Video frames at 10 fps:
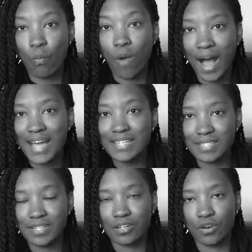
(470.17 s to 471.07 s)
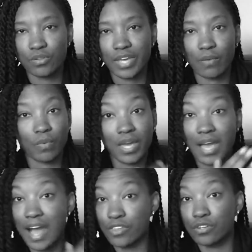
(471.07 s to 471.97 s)
Why did it go that way?
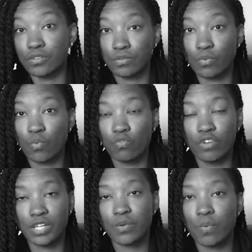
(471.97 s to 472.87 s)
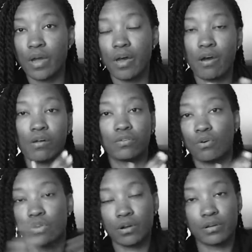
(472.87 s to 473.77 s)
Either really well
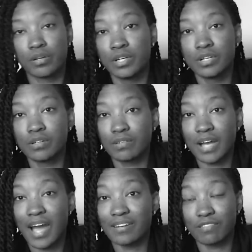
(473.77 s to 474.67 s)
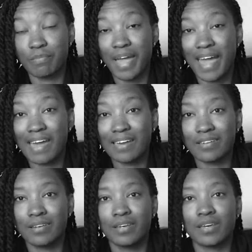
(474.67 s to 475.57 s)
or kind of
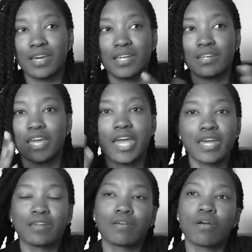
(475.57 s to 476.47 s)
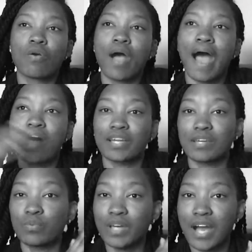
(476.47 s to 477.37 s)
bad, and how
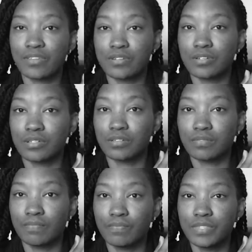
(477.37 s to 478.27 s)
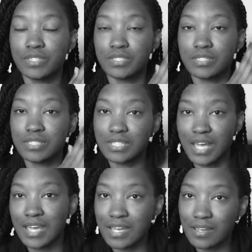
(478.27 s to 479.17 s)
can we either
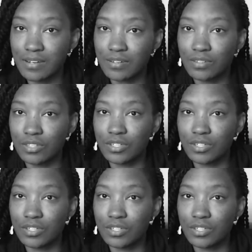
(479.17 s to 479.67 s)
sustain the